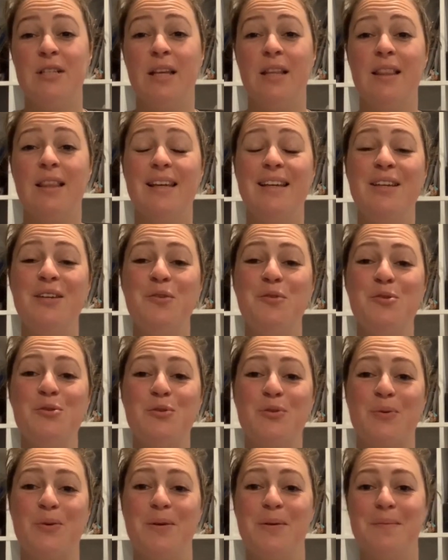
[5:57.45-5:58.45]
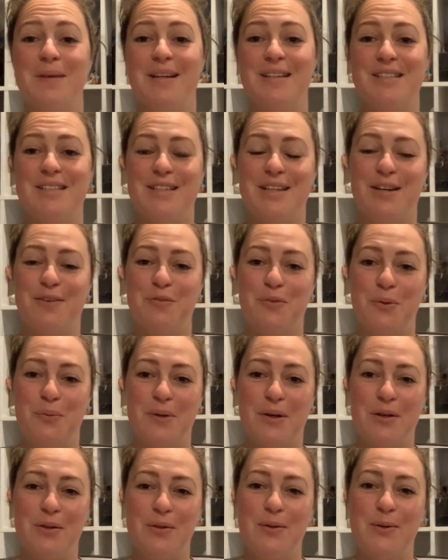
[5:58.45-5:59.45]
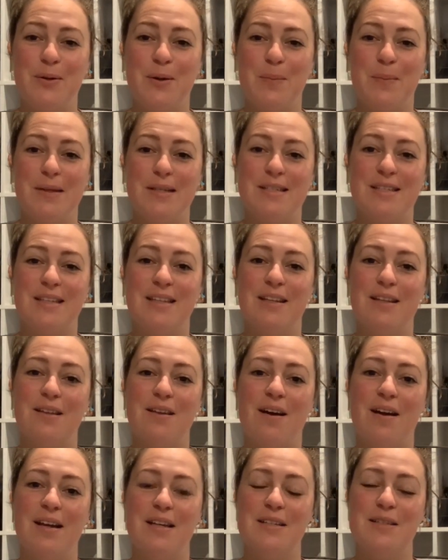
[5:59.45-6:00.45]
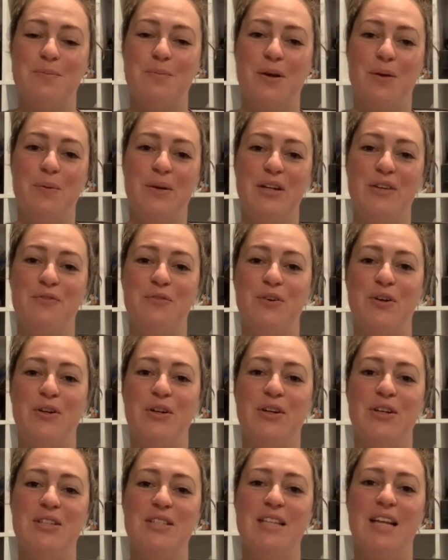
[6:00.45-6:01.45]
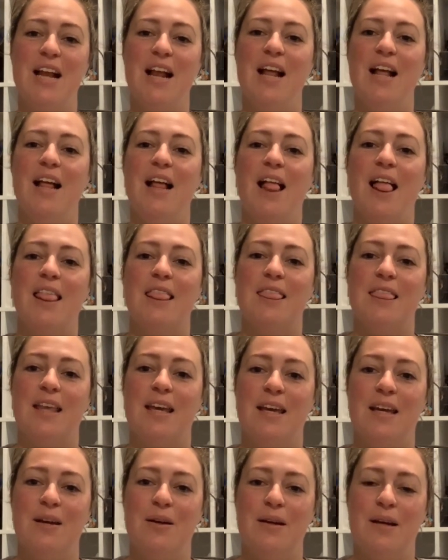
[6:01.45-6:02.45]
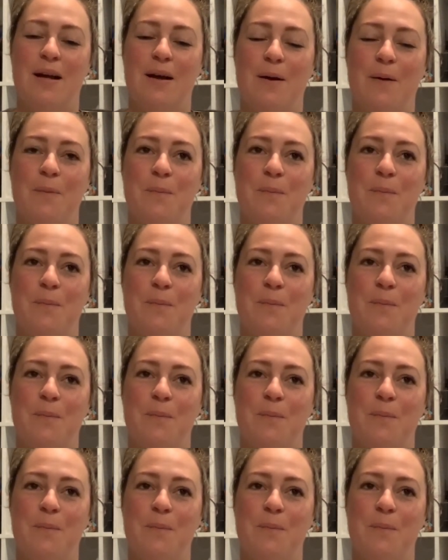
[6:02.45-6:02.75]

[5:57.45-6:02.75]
And thank you so much to everyone who commented and liked my wedding photos. That